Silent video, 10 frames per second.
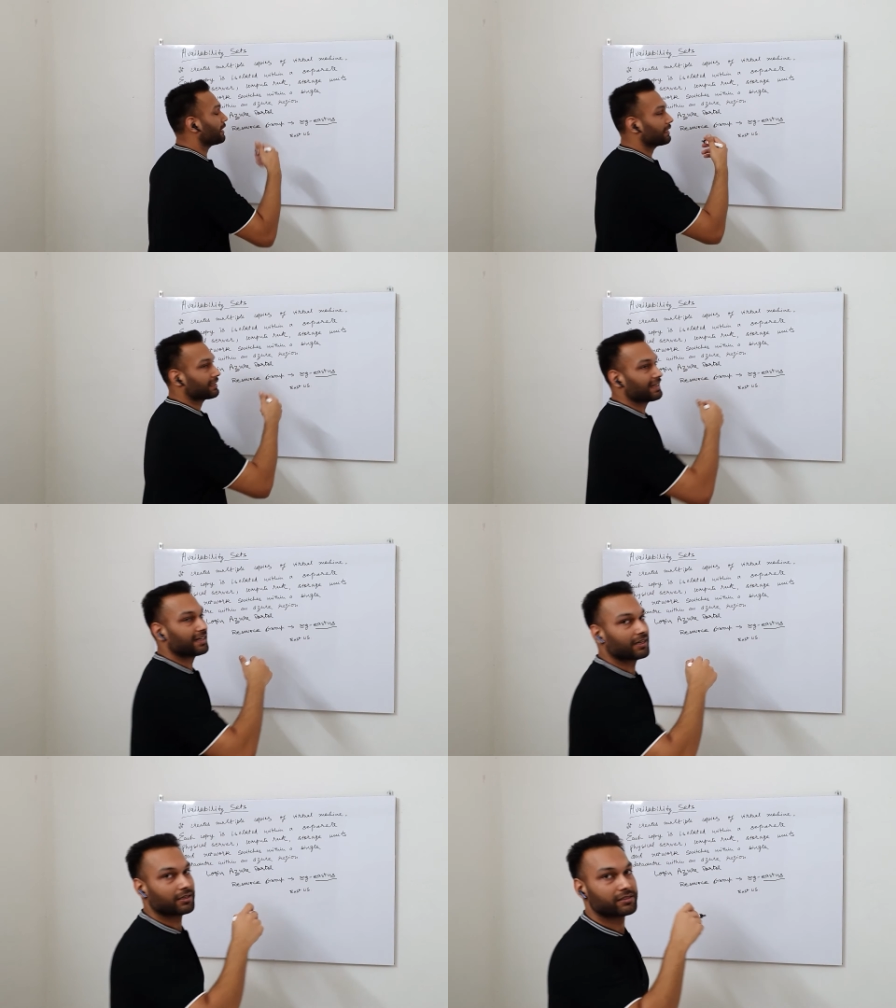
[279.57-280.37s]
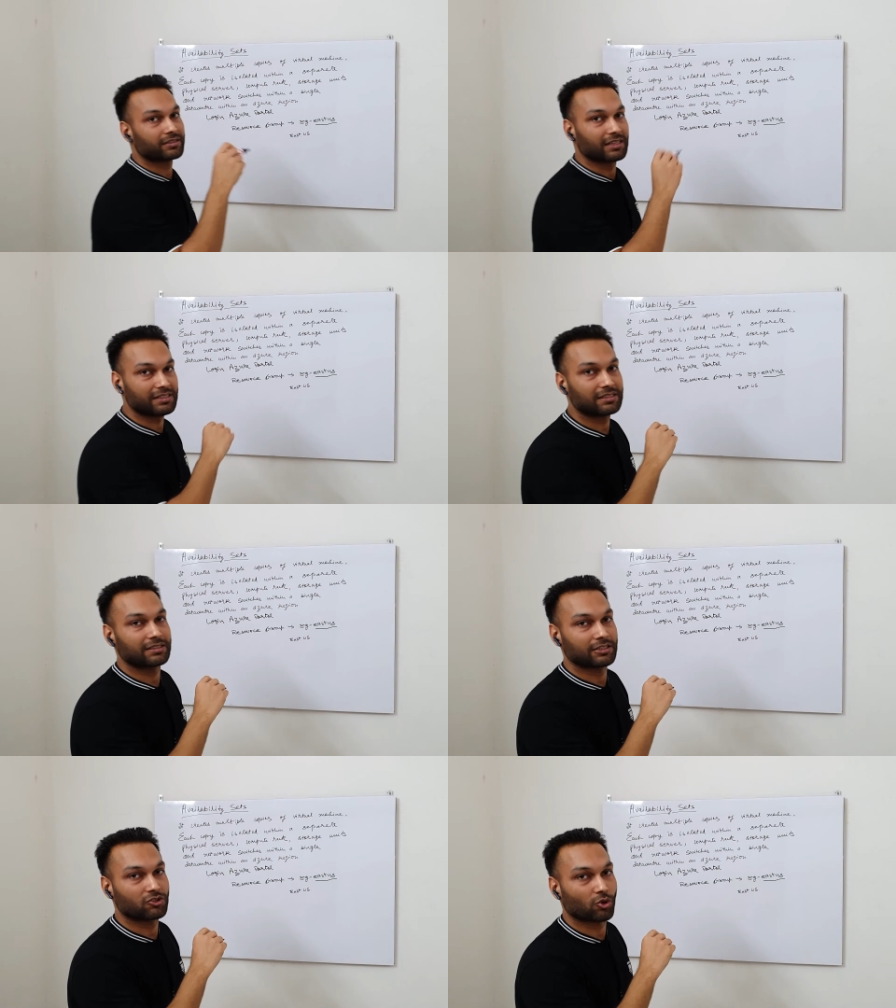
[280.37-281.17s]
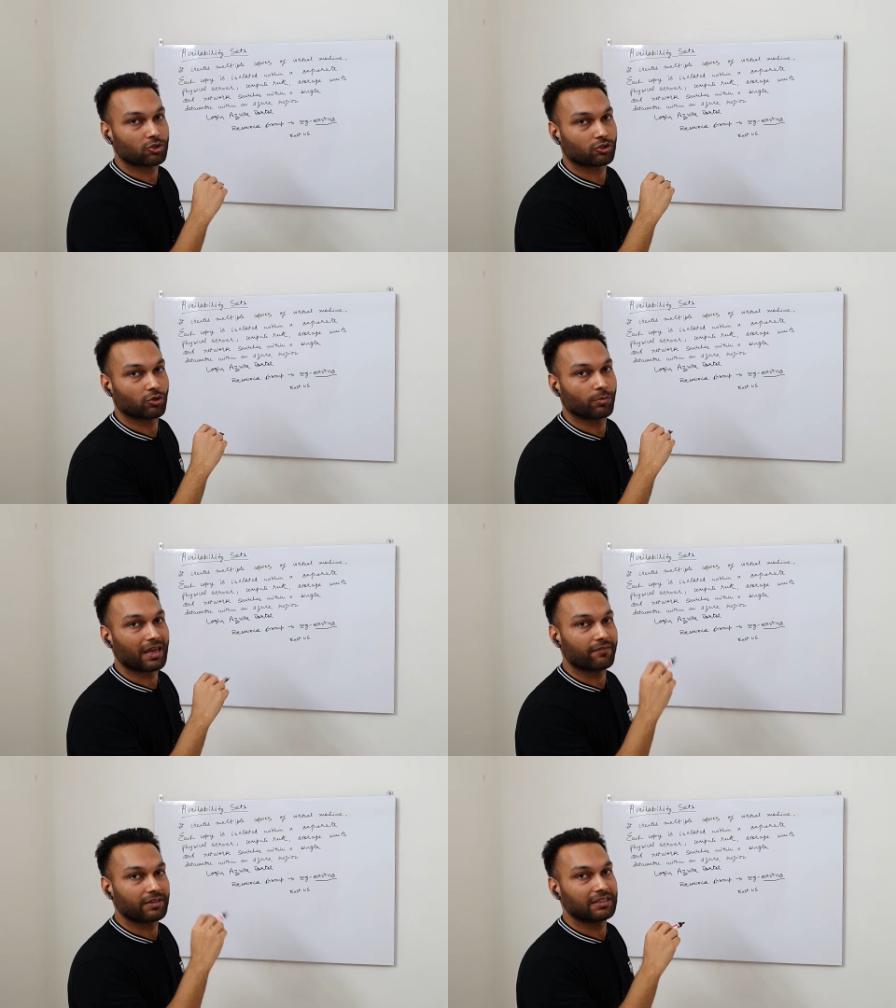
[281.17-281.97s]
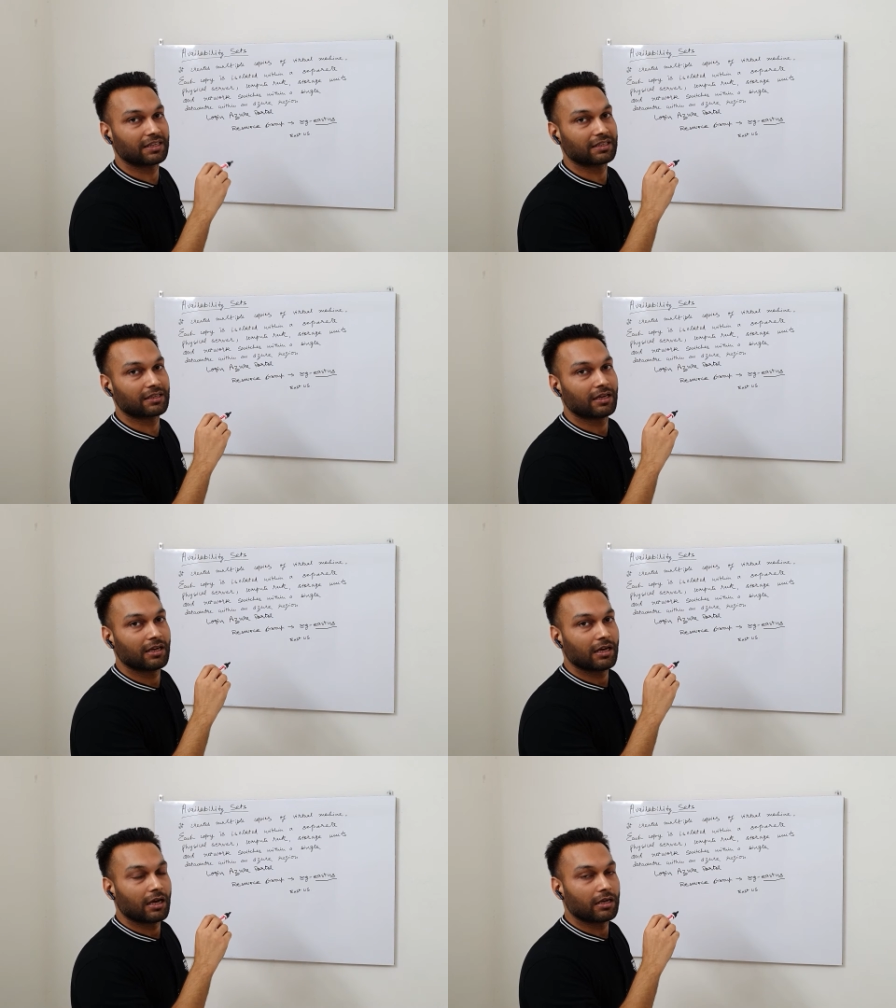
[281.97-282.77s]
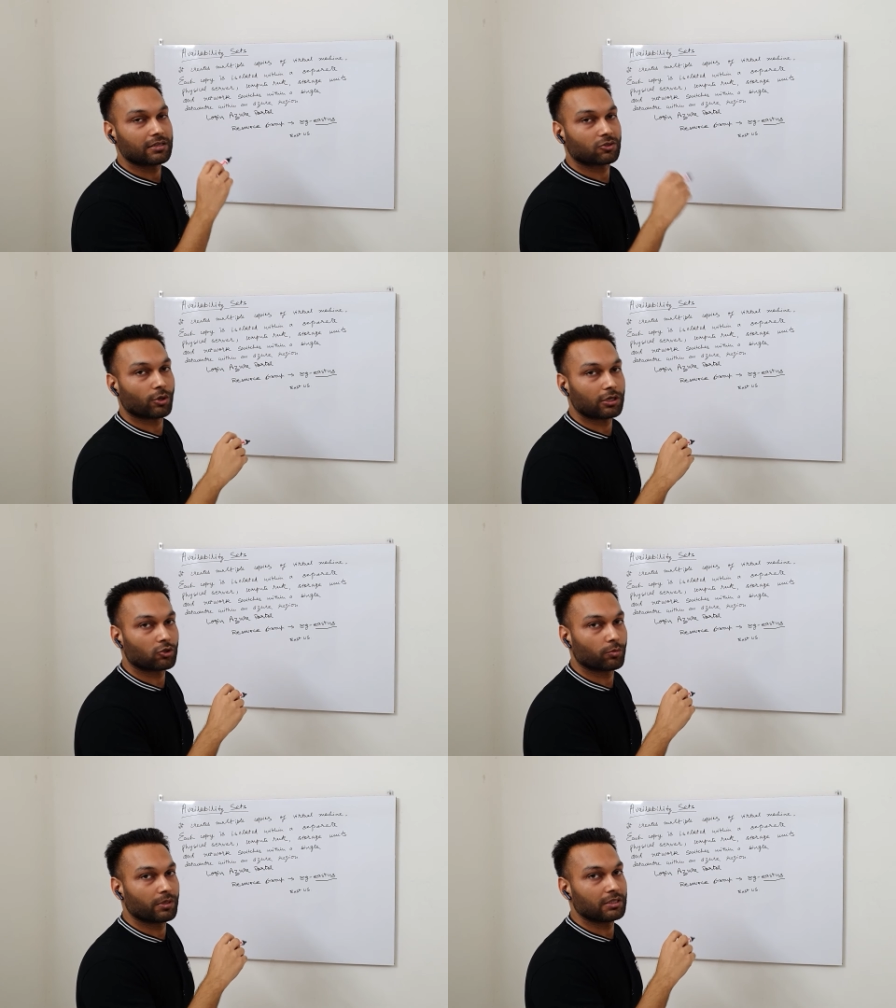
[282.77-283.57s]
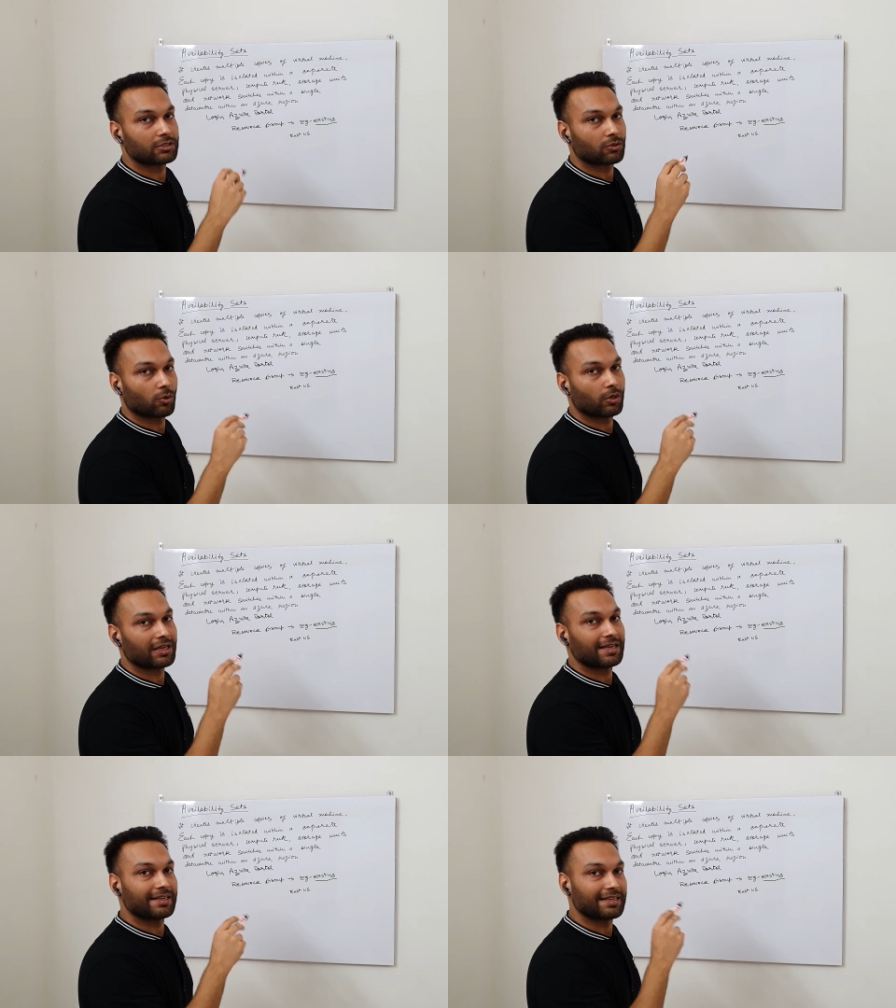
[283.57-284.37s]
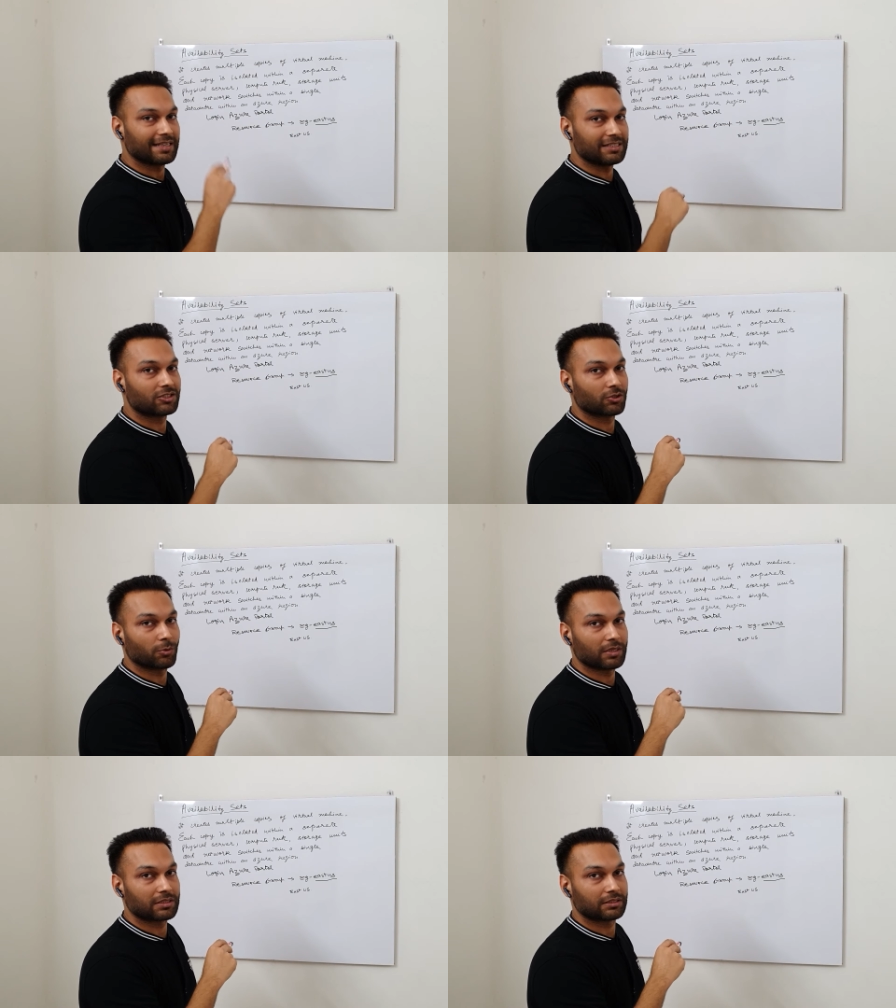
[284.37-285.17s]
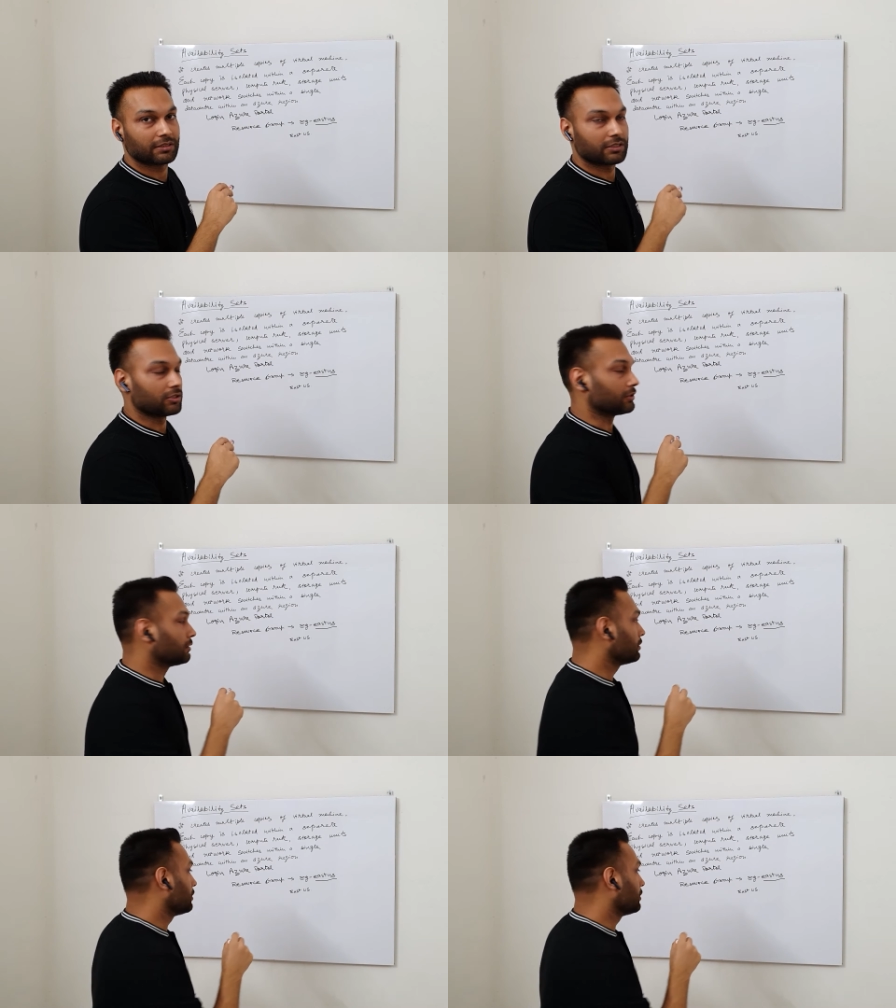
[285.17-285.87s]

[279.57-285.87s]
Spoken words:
I create under this resource group, everything is going to be stored in East US region.